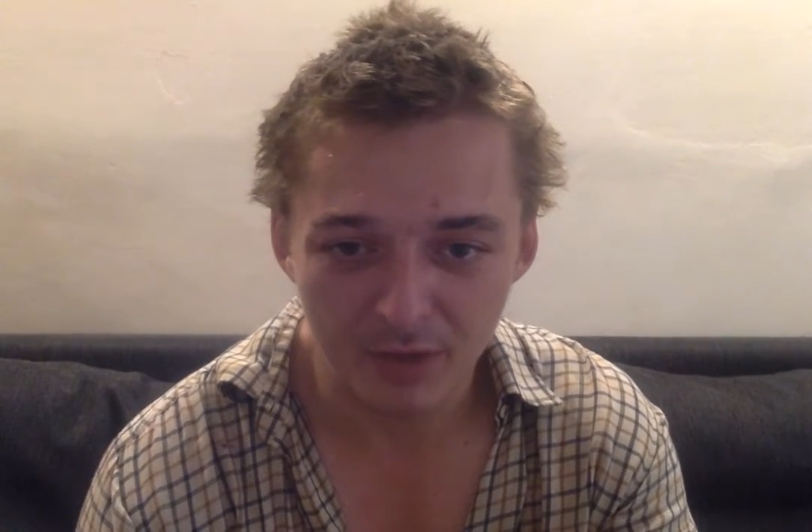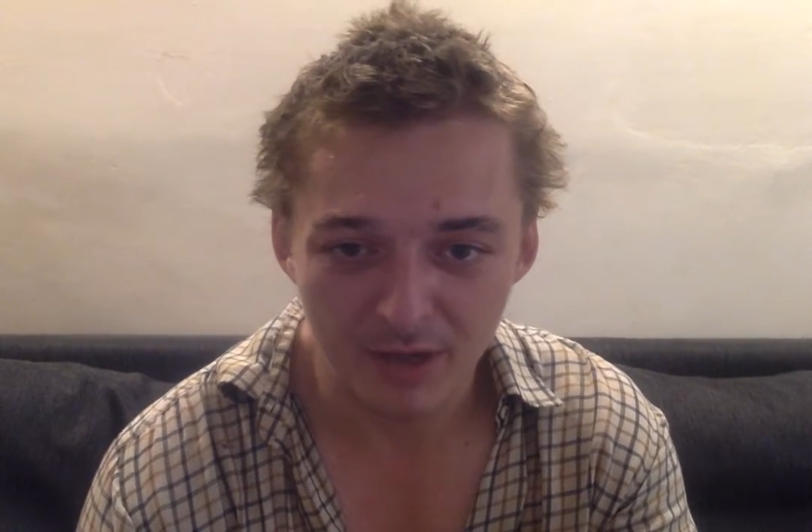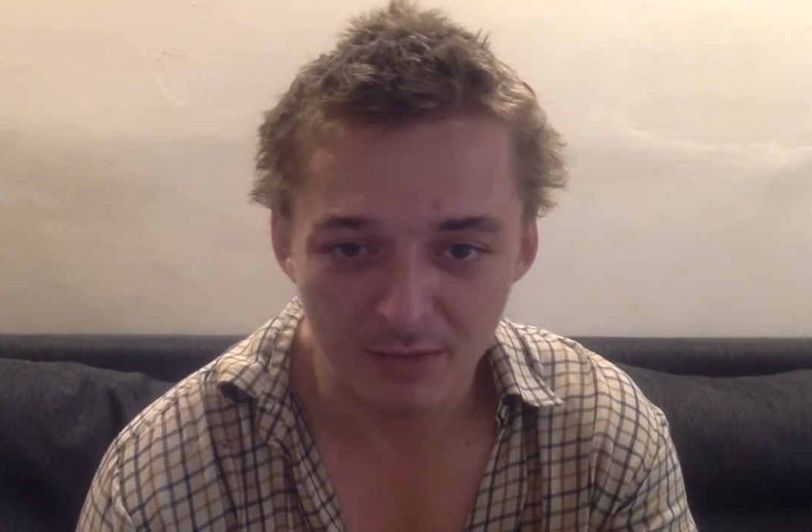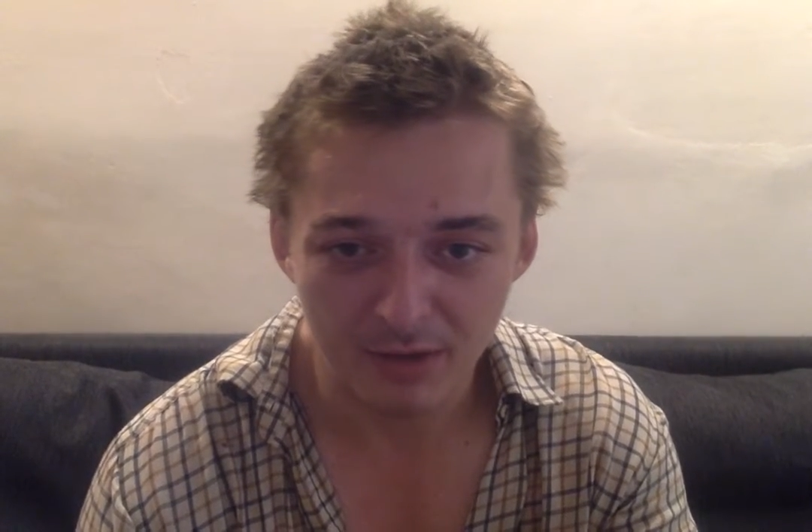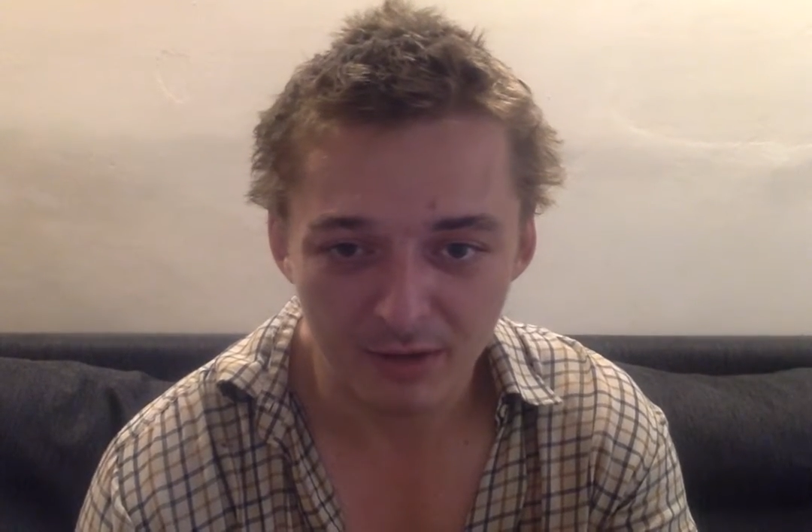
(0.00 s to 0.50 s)
when
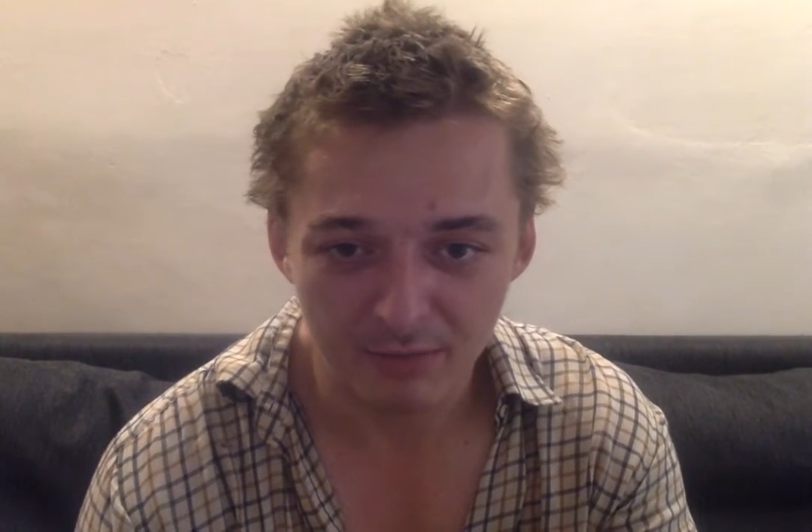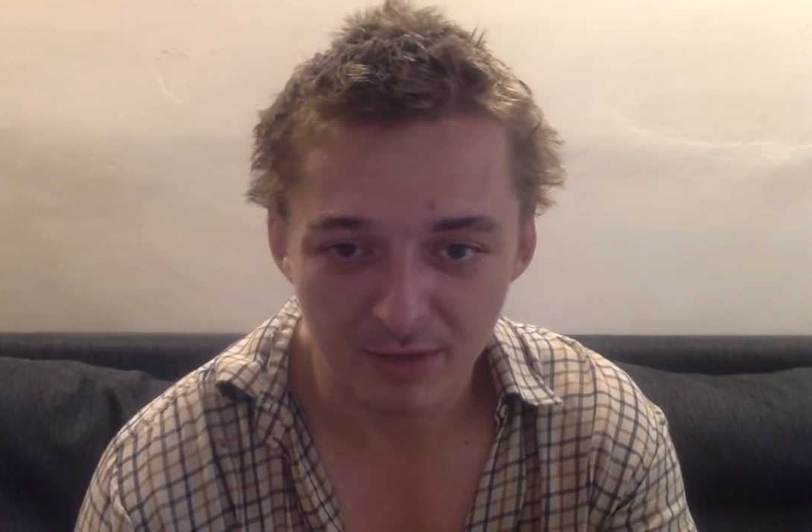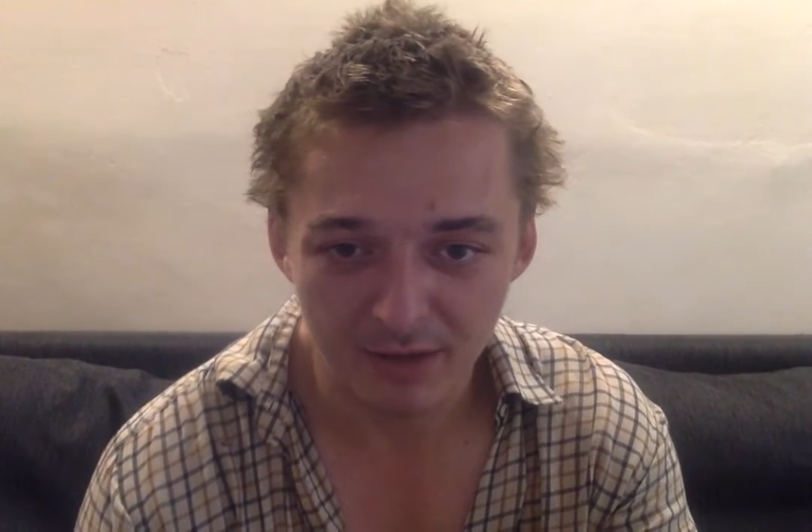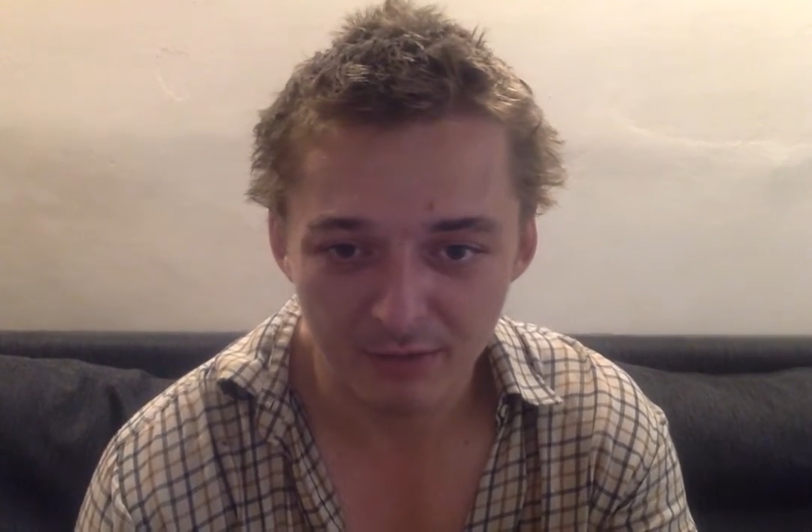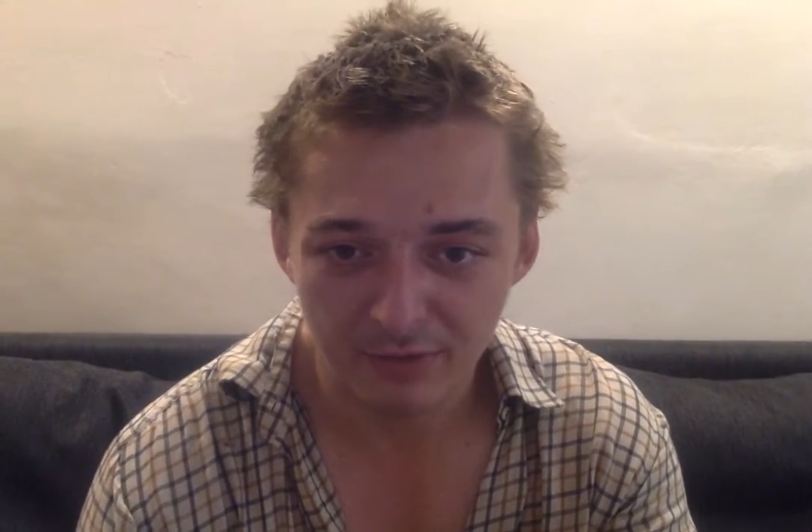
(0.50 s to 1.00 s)
you might
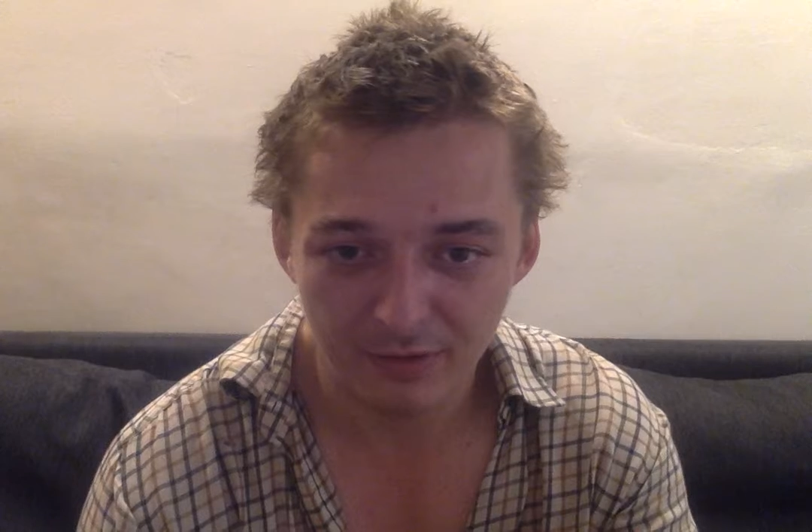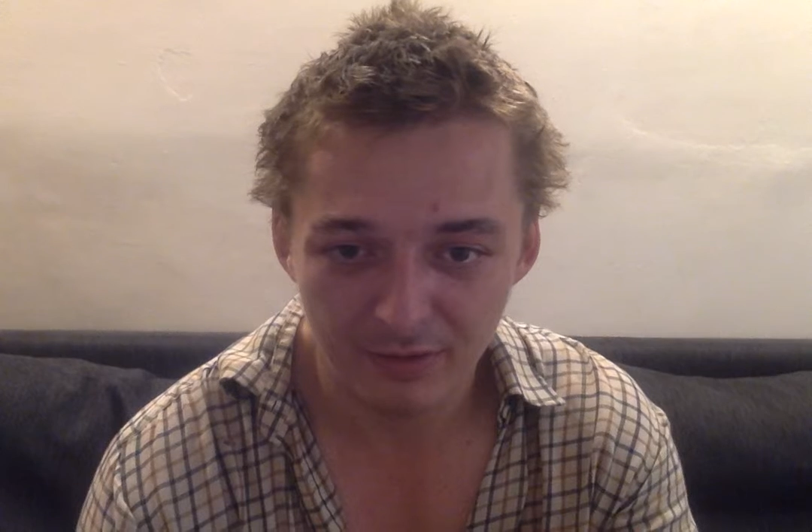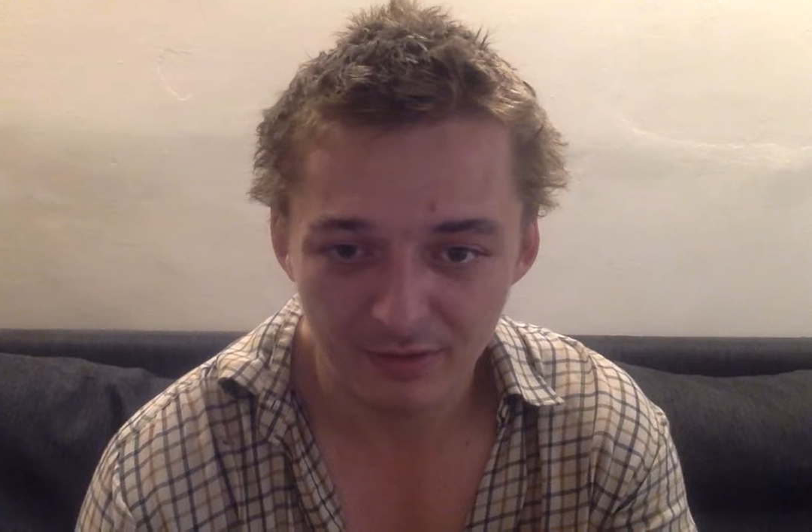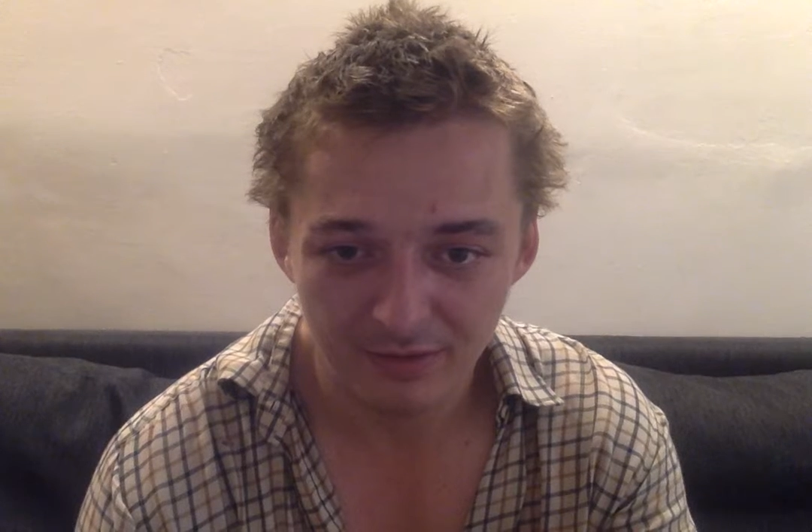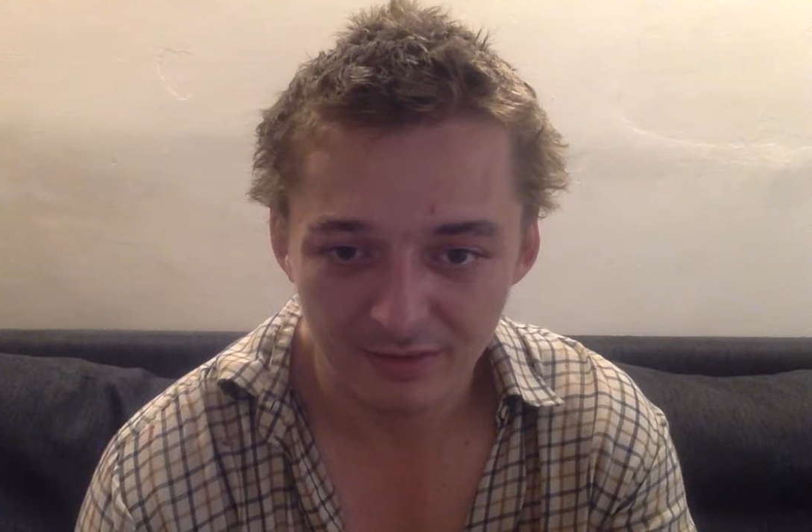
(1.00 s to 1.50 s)
be up for